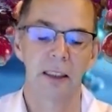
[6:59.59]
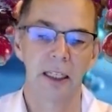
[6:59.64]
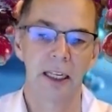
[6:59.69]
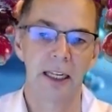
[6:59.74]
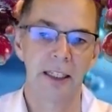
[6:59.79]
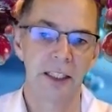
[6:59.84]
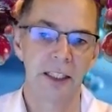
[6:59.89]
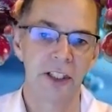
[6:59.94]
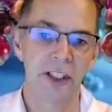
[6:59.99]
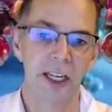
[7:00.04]

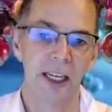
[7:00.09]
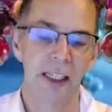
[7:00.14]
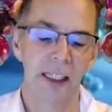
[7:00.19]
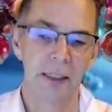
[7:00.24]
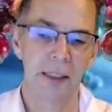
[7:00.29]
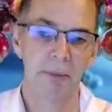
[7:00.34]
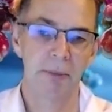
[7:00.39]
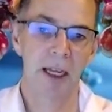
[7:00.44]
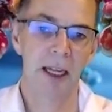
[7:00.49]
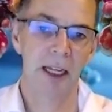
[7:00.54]
in the
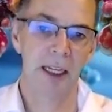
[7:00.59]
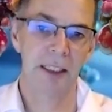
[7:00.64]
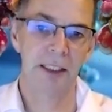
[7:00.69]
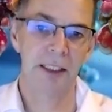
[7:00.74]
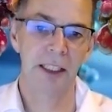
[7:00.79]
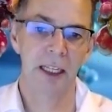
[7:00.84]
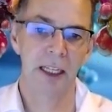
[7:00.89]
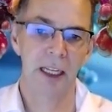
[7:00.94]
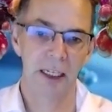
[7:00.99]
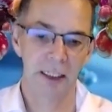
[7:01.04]
jelly behind
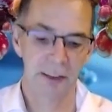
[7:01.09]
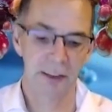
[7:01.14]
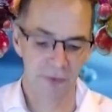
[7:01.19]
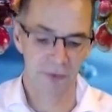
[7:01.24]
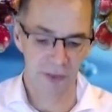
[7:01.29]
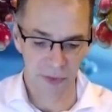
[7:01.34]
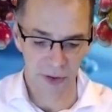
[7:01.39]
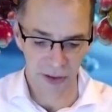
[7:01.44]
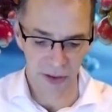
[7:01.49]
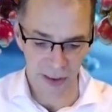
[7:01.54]
the eye,
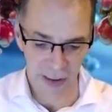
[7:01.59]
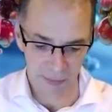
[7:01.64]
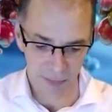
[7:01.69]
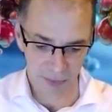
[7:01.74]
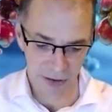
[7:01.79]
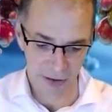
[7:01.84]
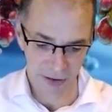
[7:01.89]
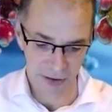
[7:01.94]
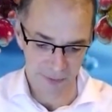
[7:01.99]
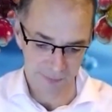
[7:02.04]
vitreous
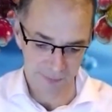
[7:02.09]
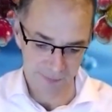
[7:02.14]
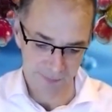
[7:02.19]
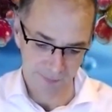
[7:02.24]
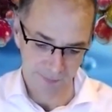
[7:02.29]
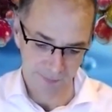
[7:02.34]
hemorrhage.